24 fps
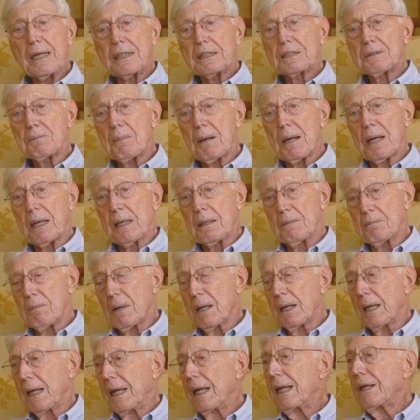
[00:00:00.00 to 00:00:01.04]
hits
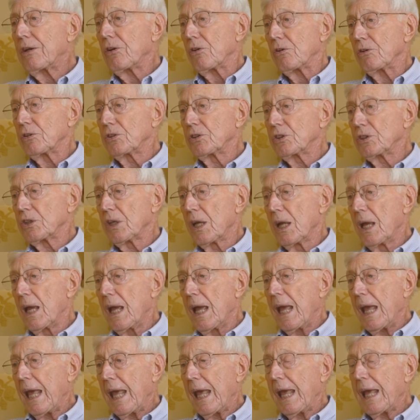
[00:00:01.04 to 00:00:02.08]
my innards,
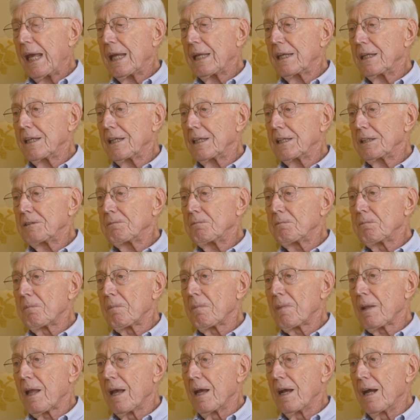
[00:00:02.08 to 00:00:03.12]
and
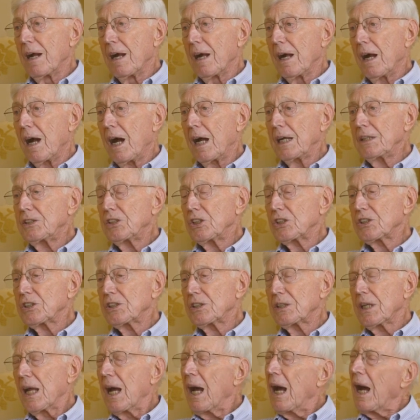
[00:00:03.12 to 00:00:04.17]

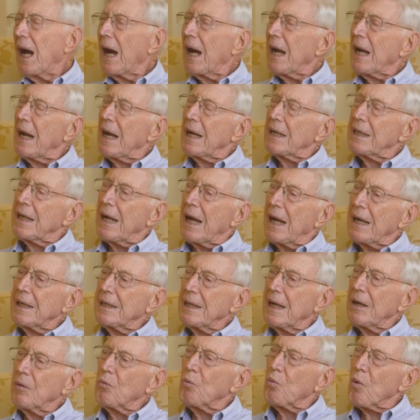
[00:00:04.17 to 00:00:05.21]

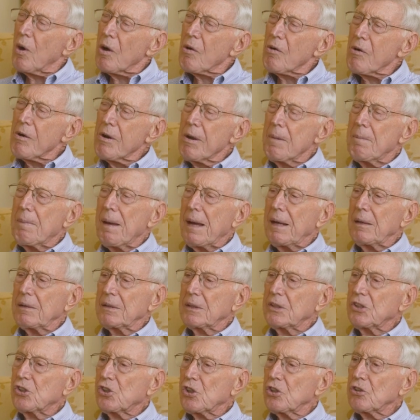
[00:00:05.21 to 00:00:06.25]
I worry
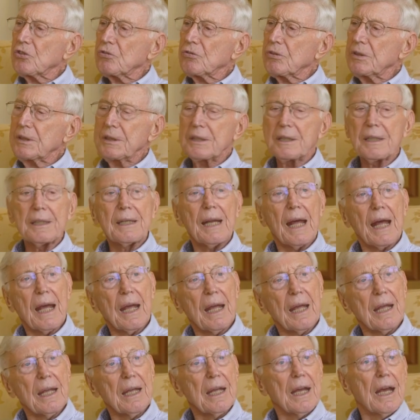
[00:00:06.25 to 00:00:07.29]
about children
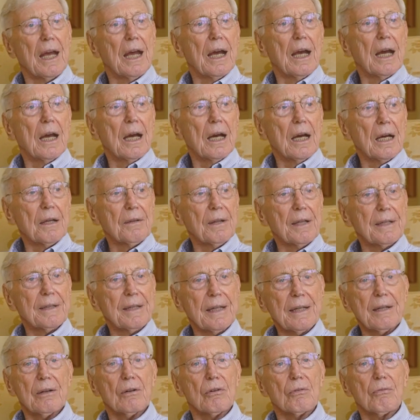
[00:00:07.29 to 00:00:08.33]
today that
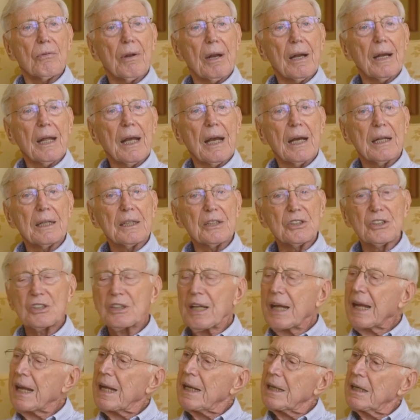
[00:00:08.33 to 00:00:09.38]
they don't really
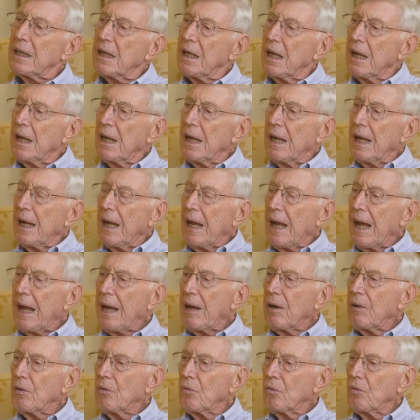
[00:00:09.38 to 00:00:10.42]
understand
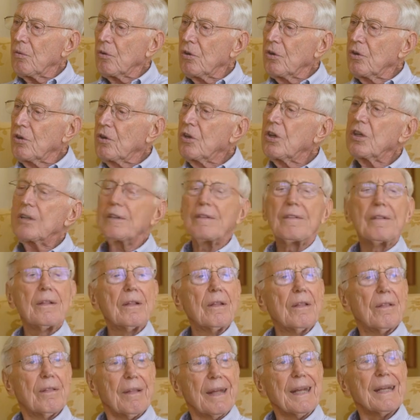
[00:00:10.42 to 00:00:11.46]
how good
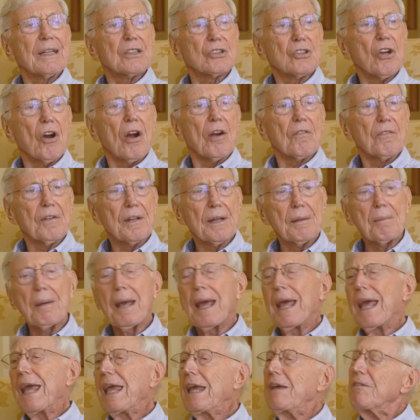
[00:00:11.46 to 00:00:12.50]
things are for them.
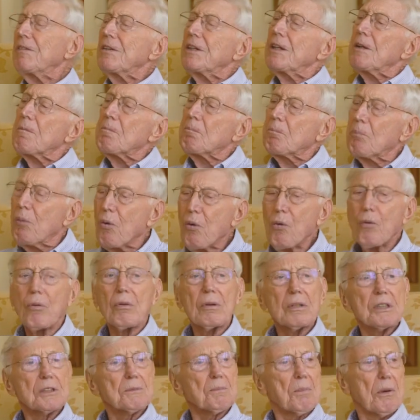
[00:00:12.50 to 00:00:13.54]
Even the
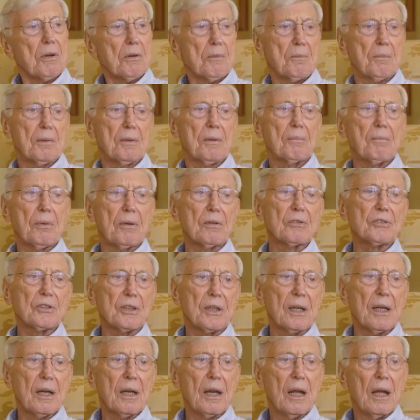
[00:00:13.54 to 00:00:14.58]
poorest
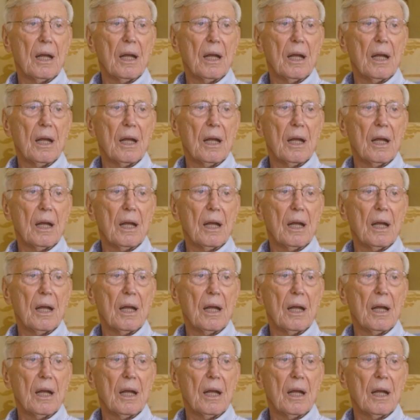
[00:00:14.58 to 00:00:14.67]
person,